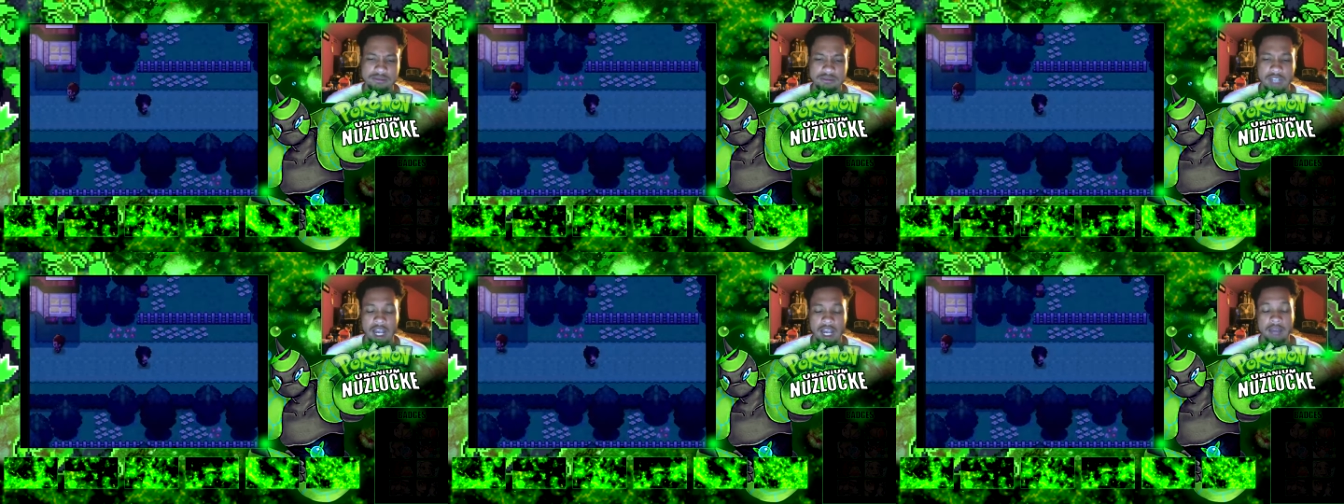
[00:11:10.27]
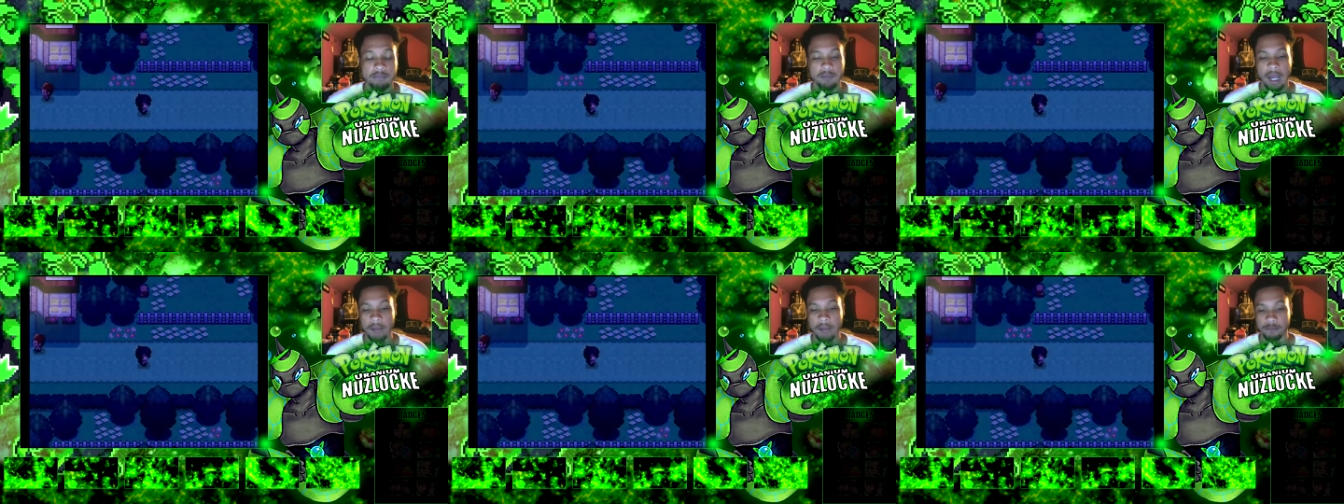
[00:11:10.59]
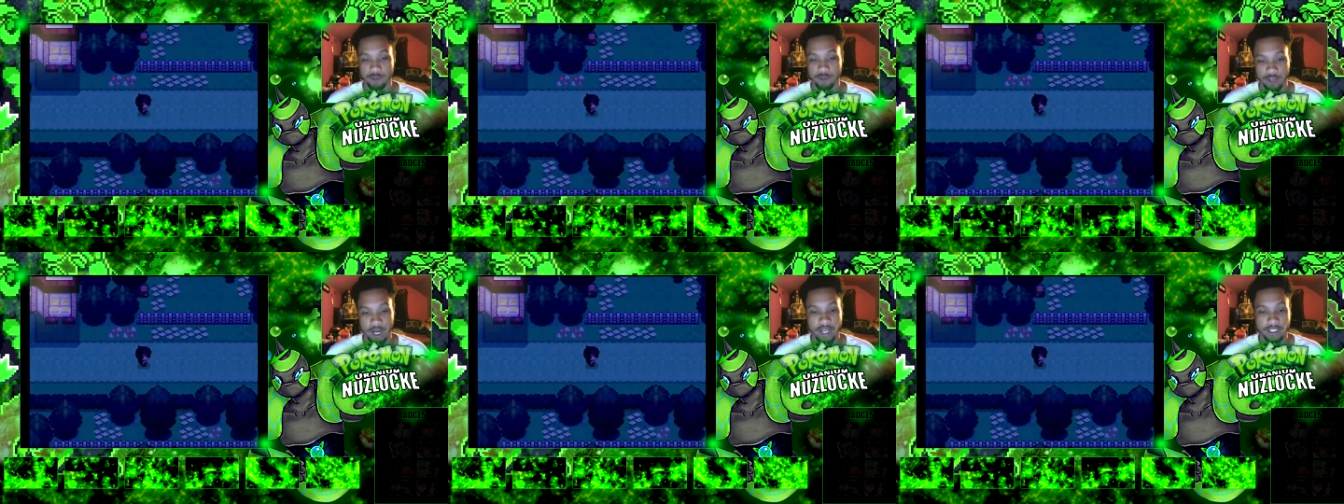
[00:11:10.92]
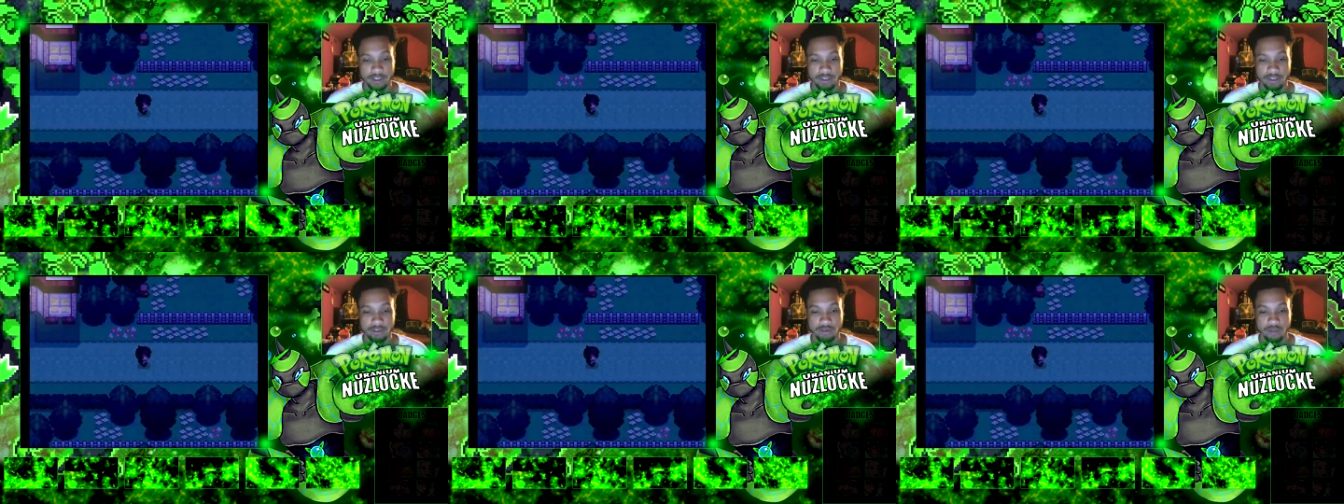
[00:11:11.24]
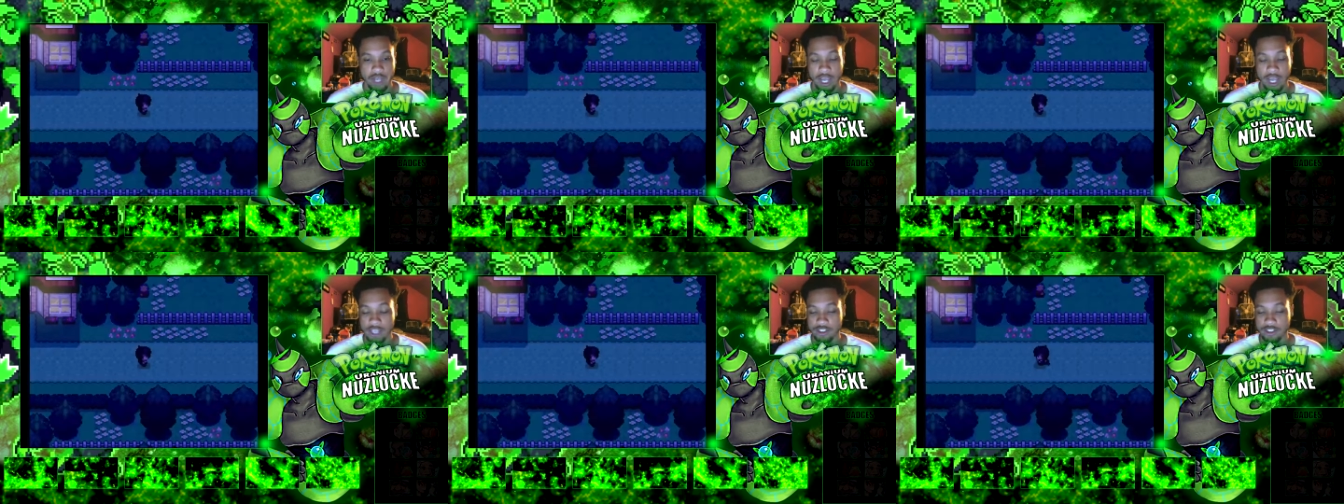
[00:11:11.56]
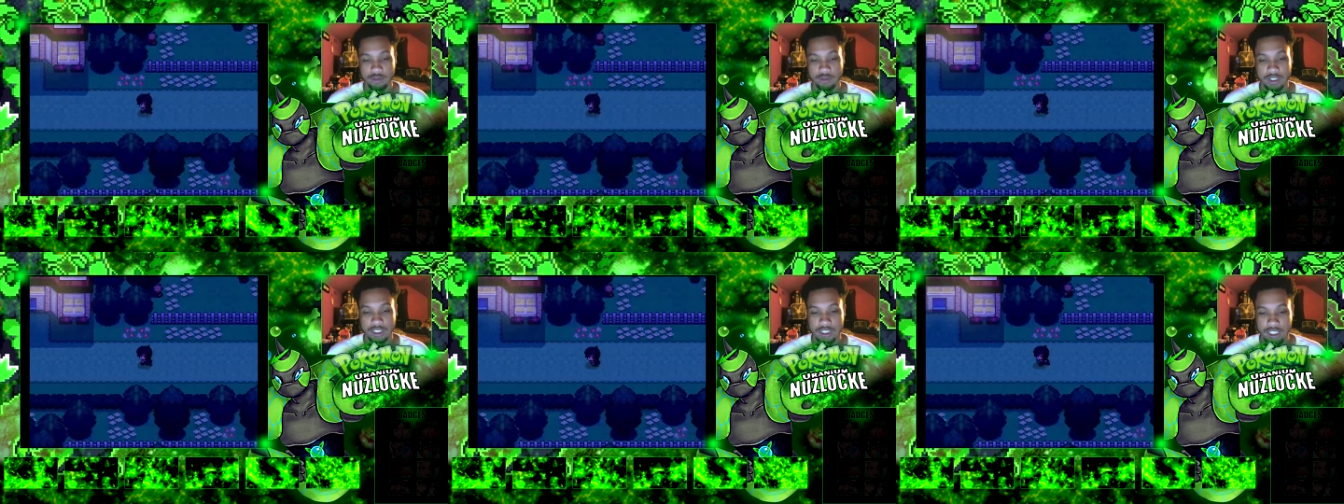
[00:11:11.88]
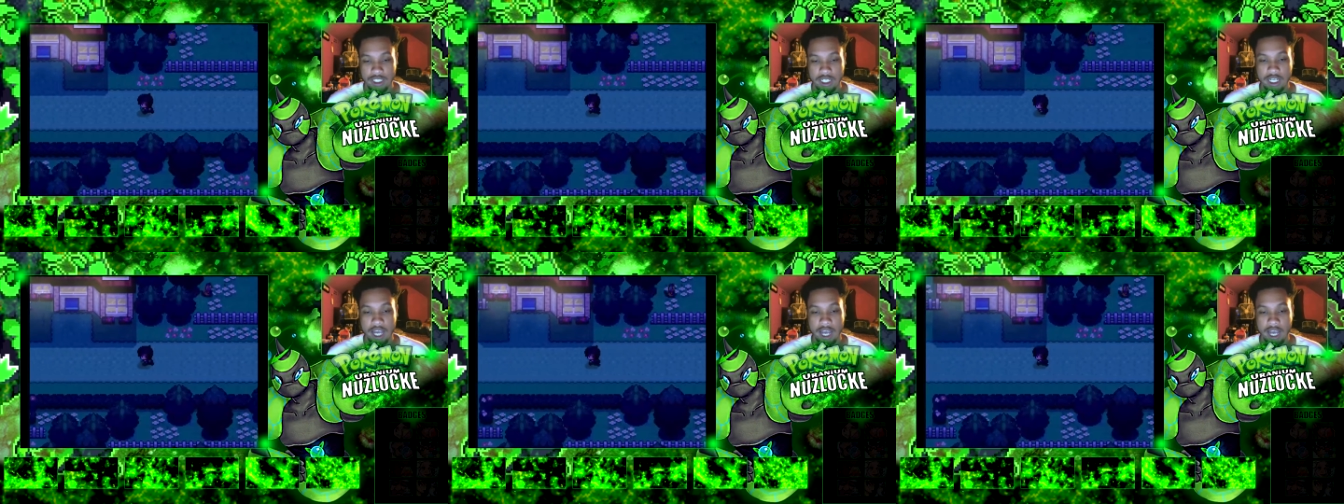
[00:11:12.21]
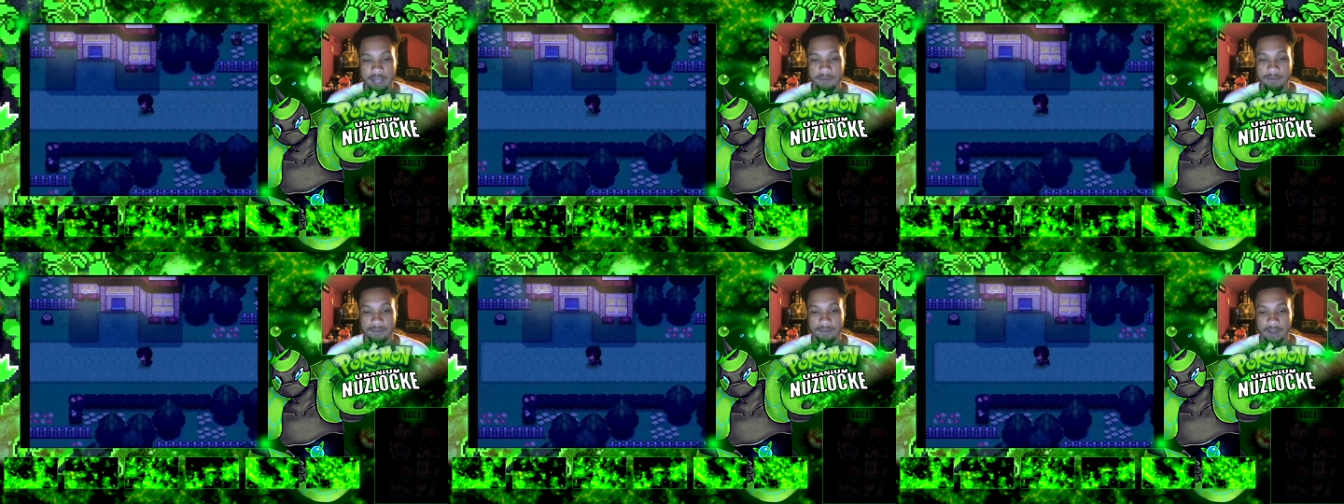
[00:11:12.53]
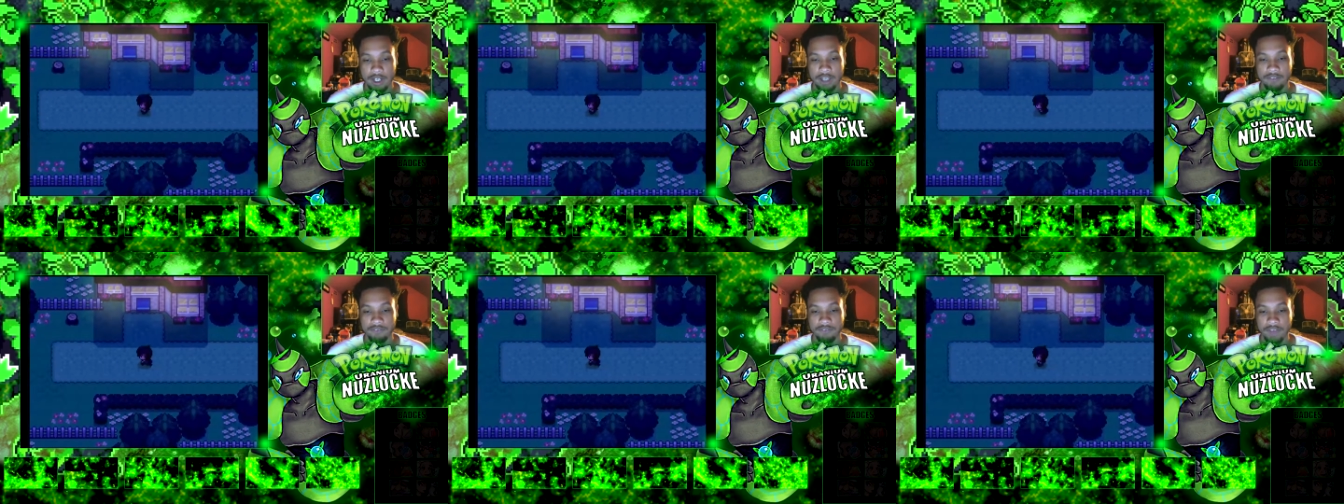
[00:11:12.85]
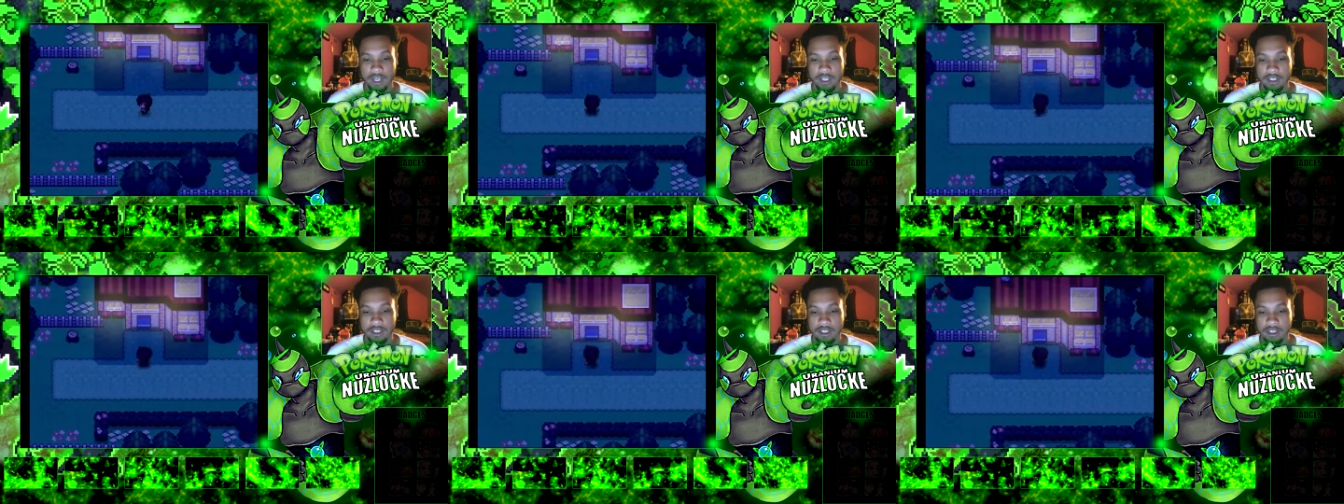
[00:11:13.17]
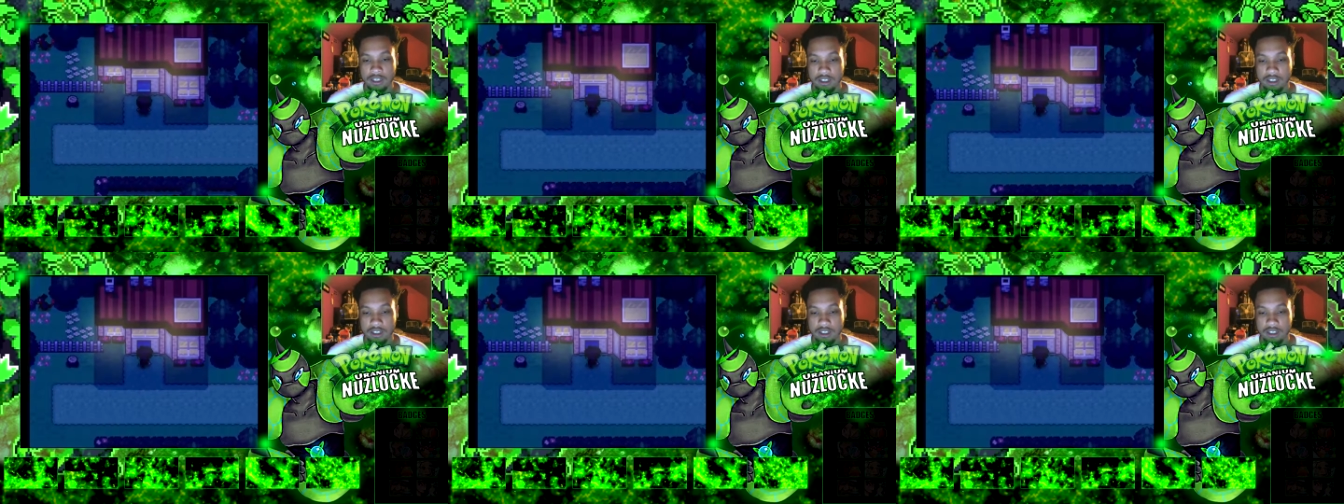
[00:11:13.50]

I'm I'm trying to. As you can see, I am fucking failing.